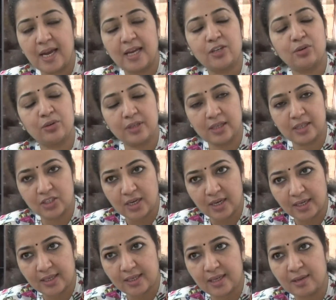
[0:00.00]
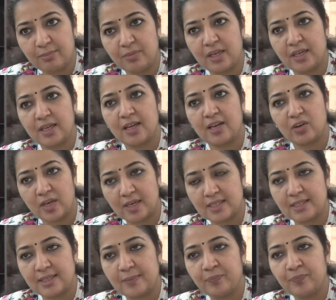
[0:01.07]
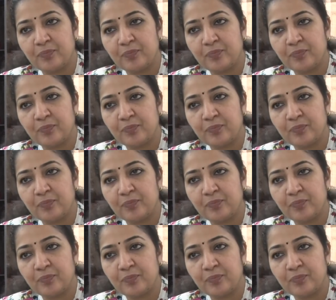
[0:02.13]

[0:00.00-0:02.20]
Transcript: at Hotel Chanakya, BNR Ranchi.